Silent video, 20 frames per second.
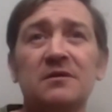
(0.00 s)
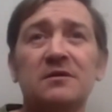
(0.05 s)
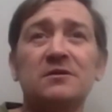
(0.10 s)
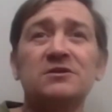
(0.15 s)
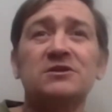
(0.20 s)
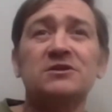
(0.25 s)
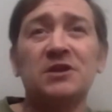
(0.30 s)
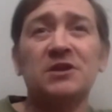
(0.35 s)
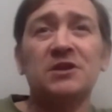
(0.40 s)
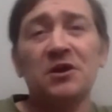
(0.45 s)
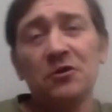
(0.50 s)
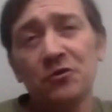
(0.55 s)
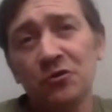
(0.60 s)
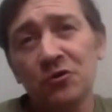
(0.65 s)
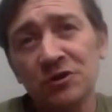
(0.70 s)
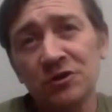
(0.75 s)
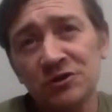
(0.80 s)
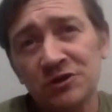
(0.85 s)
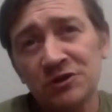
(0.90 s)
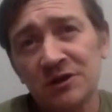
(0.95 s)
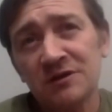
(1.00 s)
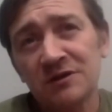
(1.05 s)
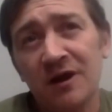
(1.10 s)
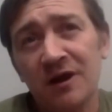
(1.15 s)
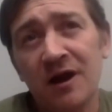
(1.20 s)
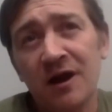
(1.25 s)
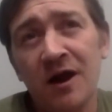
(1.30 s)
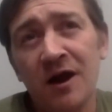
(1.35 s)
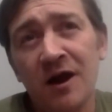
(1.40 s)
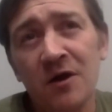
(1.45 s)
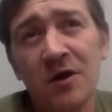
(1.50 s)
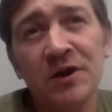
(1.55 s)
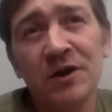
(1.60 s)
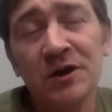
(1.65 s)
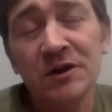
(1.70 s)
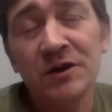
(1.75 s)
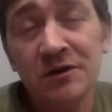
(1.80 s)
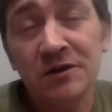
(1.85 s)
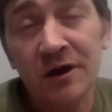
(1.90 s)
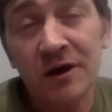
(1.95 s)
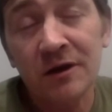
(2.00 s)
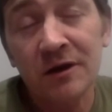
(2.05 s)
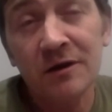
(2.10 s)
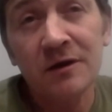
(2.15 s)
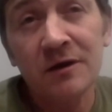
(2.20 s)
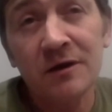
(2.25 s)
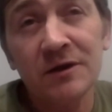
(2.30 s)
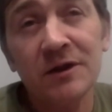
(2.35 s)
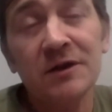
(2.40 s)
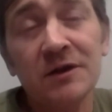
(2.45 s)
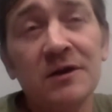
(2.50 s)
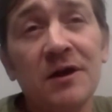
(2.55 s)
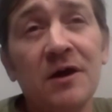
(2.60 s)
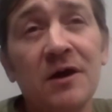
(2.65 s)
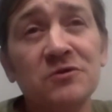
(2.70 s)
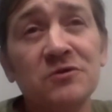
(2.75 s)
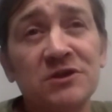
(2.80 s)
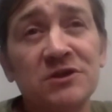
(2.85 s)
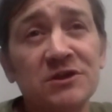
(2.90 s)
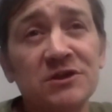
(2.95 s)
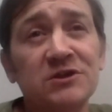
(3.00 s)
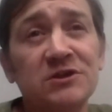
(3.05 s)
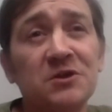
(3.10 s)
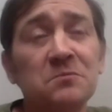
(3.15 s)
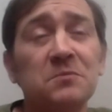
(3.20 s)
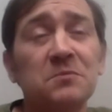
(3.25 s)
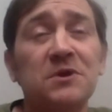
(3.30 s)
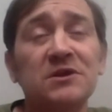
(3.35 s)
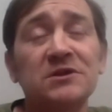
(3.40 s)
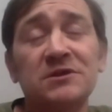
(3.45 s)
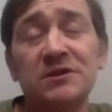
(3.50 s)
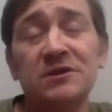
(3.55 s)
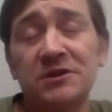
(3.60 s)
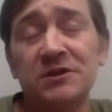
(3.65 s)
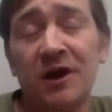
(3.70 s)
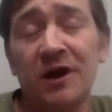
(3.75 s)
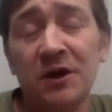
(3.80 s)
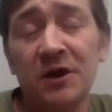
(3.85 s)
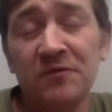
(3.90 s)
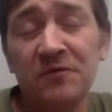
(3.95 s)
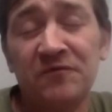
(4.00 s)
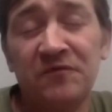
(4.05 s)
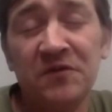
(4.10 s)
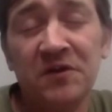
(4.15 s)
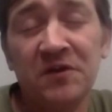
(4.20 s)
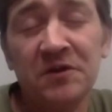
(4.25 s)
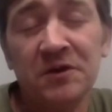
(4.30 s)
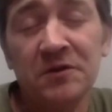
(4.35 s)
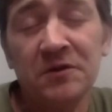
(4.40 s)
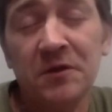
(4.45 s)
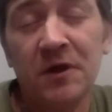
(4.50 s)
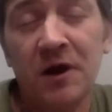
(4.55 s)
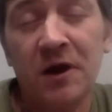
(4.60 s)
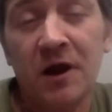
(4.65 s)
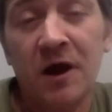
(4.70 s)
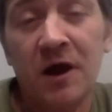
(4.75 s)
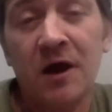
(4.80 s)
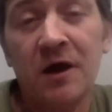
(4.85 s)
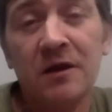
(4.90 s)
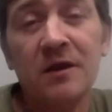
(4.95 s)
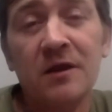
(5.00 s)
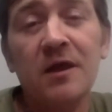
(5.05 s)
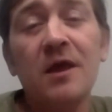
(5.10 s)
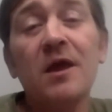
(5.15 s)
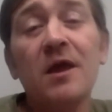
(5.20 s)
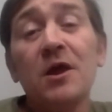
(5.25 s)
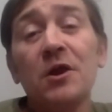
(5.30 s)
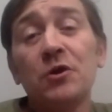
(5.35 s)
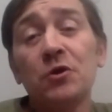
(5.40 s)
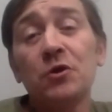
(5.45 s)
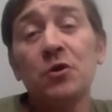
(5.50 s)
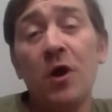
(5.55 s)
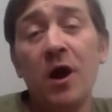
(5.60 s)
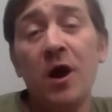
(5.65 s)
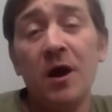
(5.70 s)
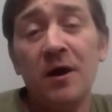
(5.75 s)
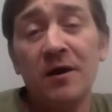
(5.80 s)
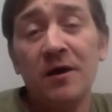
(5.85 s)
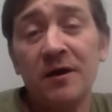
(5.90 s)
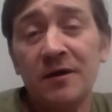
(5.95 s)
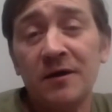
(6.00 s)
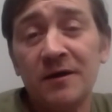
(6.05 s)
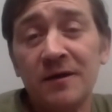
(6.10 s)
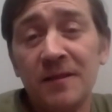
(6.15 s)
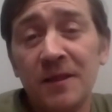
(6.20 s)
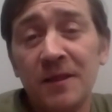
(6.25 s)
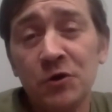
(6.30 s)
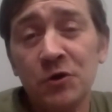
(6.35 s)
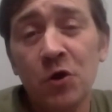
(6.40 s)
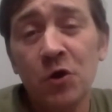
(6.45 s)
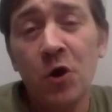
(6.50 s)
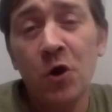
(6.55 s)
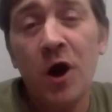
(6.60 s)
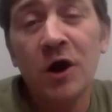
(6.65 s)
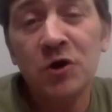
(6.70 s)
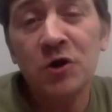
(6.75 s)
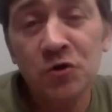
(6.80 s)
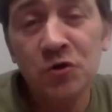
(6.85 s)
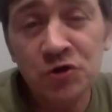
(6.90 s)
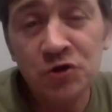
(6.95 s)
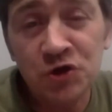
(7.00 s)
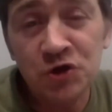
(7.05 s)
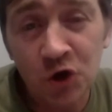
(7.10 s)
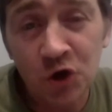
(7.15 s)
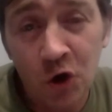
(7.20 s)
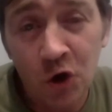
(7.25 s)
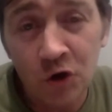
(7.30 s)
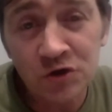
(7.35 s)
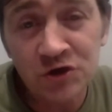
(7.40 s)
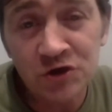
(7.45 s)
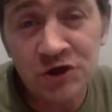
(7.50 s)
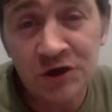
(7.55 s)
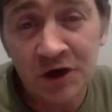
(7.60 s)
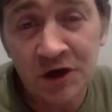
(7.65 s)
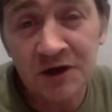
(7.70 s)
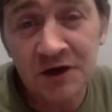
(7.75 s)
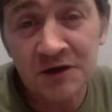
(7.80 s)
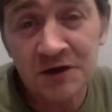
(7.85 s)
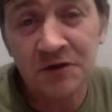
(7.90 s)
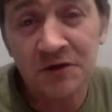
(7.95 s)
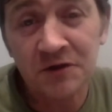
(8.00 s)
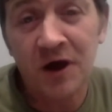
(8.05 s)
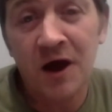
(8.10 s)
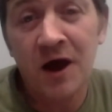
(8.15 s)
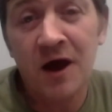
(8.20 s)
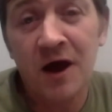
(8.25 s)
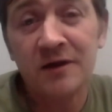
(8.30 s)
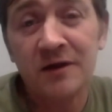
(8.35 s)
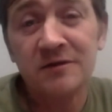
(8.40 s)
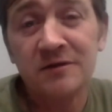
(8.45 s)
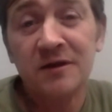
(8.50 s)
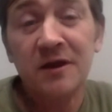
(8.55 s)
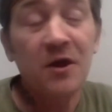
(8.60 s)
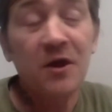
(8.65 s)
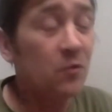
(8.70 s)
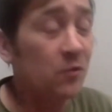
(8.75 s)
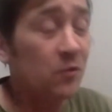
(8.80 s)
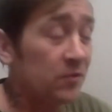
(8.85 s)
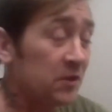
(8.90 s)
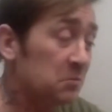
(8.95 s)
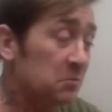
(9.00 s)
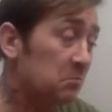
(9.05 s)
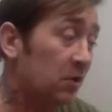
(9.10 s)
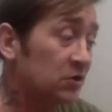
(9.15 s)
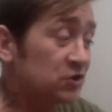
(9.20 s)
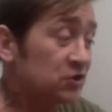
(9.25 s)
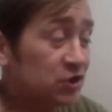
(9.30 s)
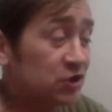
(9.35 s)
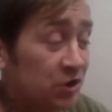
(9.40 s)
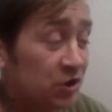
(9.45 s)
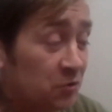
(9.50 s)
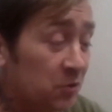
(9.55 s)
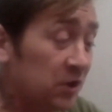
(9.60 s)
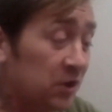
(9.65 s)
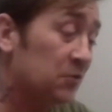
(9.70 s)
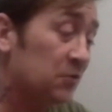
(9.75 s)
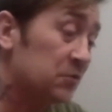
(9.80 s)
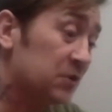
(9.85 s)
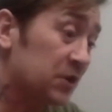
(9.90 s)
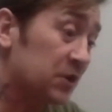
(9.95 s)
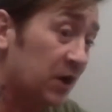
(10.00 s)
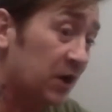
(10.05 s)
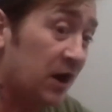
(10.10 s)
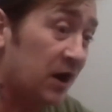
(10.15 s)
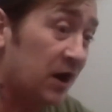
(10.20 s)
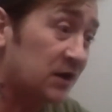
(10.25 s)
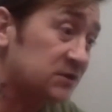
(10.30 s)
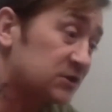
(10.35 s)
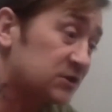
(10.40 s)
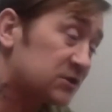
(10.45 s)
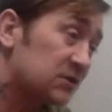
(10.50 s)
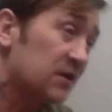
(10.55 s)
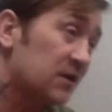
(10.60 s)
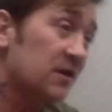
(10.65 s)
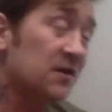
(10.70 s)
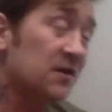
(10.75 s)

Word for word: steroids into our and adrenaline into our system because they die with fear in the heart. Yeah. Not a not a good shot straight to the heart. When they're munching away on the grass,